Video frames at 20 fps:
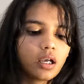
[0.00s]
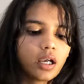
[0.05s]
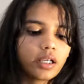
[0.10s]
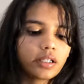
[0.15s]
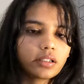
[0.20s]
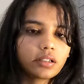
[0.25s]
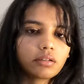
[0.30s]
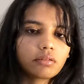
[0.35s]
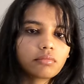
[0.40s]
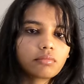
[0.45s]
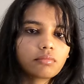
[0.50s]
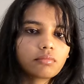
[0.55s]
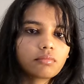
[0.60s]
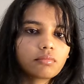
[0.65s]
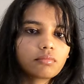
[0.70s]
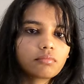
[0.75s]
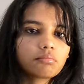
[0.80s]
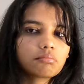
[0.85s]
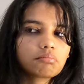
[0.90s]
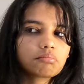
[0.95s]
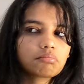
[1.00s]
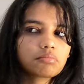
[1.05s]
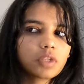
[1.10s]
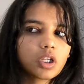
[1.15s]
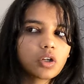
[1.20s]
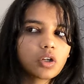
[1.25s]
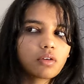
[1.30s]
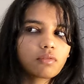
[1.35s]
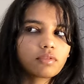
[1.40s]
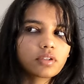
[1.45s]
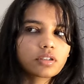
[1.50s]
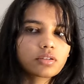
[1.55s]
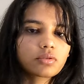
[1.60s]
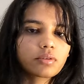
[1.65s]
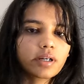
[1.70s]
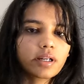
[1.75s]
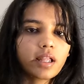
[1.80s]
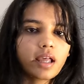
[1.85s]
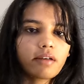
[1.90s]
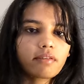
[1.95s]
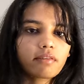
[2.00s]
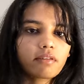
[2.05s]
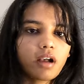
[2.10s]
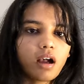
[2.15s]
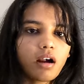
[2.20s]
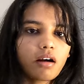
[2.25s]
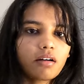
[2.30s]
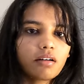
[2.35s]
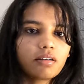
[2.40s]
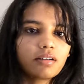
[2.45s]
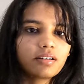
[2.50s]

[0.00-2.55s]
I think none of the students have car